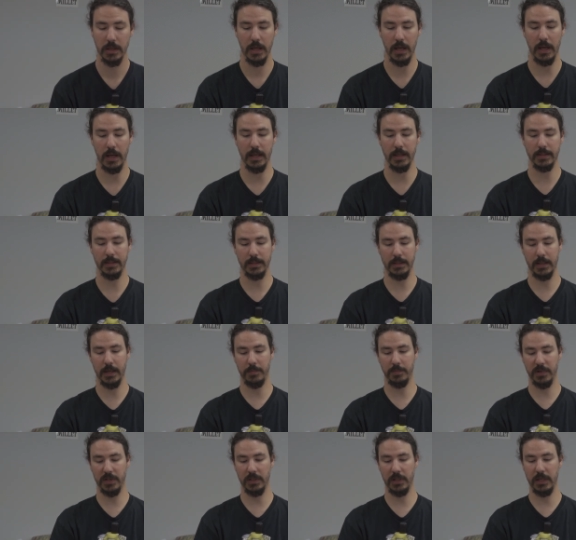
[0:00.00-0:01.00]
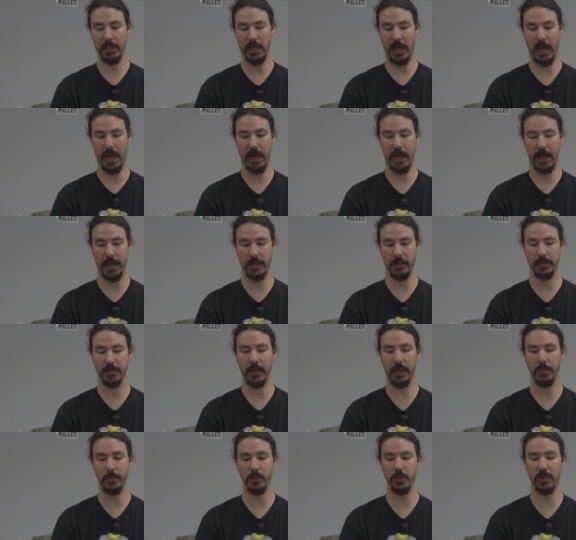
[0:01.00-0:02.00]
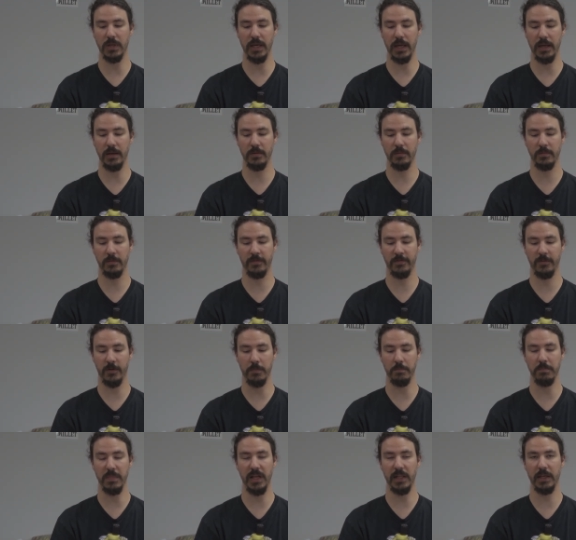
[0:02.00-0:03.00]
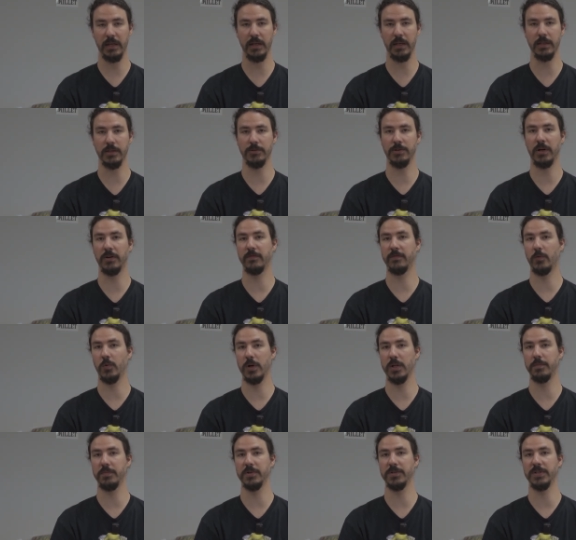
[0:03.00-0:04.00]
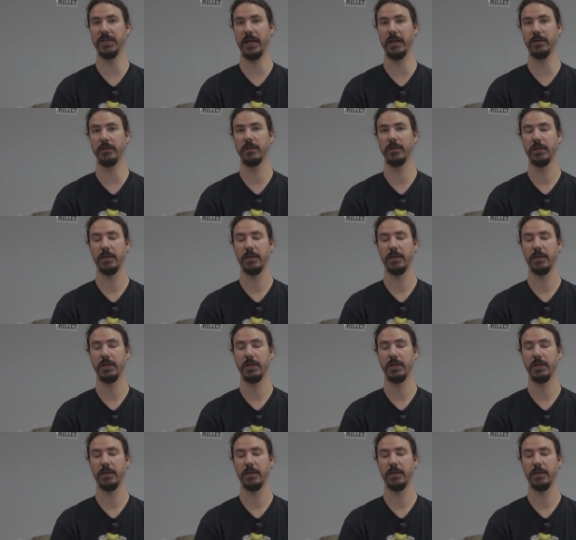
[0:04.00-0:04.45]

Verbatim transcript: Uh, typically, the highest that we'll get from millet is around 40%.